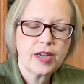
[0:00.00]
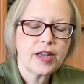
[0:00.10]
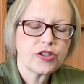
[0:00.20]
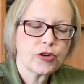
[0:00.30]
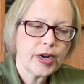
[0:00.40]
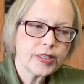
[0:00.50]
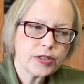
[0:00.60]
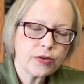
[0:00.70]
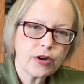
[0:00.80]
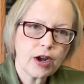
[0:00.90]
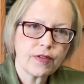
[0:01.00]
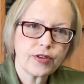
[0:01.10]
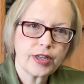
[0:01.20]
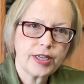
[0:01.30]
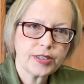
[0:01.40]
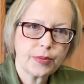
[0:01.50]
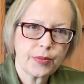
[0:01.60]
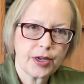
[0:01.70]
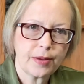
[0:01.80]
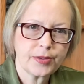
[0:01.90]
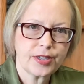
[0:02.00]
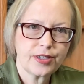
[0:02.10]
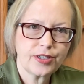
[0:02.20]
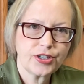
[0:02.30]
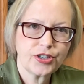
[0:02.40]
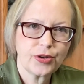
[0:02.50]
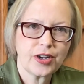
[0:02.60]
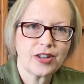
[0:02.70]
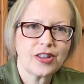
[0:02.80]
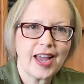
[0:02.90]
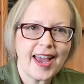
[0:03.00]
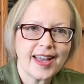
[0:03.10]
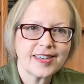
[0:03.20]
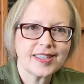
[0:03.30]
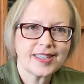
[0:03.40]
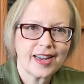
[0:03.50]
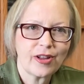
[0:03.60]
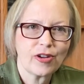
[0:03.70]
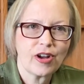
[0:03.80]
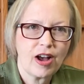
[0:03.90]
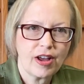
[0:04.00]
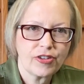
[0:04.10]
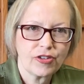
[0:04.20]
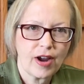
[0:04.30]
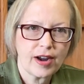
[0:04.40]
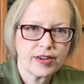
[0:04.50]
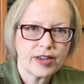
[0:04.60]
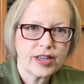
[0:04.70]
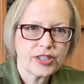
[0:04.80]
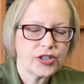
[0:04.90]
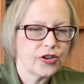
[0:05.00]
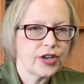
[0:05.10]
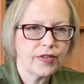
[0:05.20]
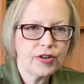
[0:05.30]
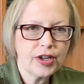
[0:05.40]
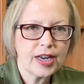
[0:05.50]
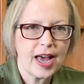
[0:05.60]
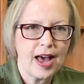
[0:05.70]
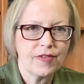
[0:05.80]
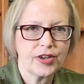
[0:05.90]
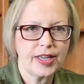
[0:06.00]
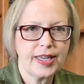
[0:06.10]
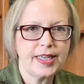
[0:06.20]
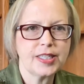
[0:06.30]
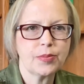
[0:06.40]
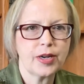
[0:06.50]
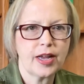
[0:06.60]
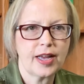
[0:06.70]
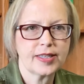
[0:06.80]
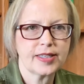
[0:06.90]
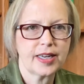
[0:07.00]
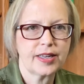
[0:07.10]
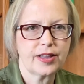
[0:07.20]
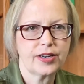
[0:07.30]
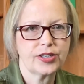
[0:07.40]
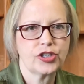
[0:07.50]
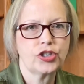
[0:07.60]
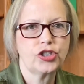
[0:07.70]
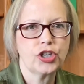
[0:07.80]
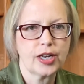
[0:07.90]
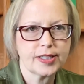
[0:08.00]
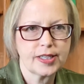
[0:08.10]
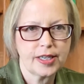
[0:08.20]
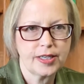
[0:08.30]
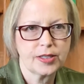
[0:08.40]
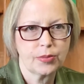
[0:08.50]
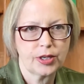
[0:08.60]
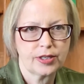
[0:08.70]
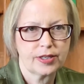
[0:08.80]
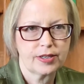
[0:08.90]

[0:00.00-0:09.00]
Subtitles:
Transfer of an easement becomes an issue in a land sale contract. So you're never going to have an easement essay that is just easements.